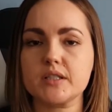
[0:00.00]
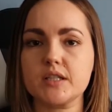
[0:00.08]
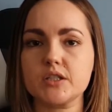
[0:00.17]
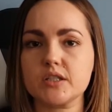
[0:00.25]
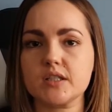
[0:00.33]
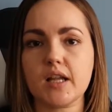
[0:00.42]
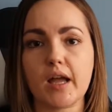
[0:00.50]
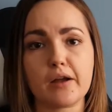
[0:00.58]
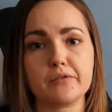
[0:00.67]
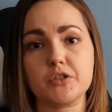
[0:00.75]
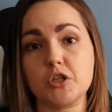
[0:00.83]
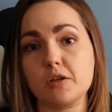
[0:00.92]
it doesn't
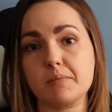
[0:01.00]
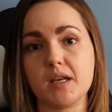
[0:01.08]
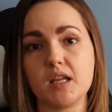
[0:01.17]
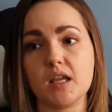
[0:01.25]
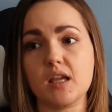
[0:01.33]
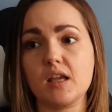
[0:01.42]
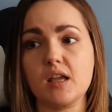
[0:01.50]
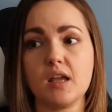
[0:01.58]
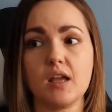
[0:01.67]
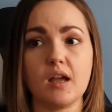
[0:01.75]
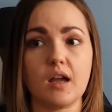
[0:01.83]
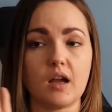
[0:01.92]
have too many
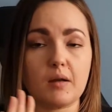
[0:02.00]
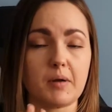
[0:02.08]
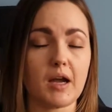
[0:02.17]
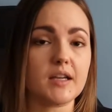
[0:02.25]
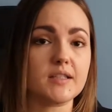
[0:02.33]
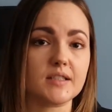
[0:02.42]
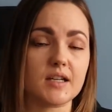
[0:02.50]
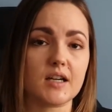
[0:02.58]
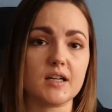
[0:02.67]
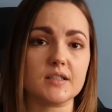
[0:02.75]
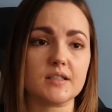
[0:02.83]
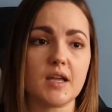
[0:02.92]
high
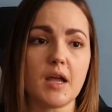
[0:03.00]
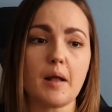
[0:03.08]
stars.